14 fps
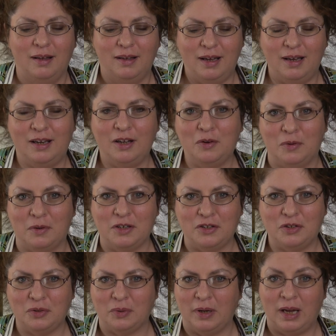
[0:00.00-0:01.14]
eating corn and
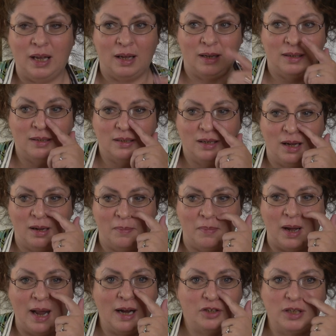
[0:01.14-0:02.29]
soy, and
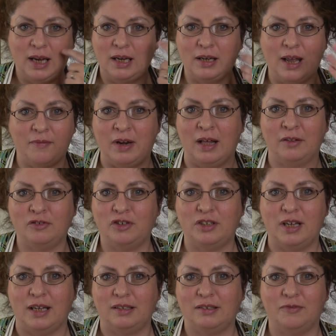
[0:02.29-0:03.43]
I actually had to have an allergy
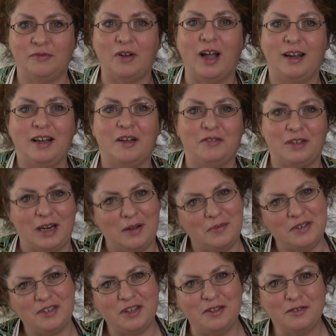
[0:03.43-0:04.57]
test to find out that I
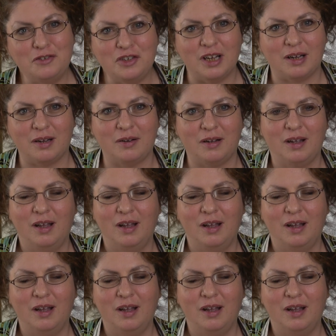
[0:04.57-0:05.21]
was allergic.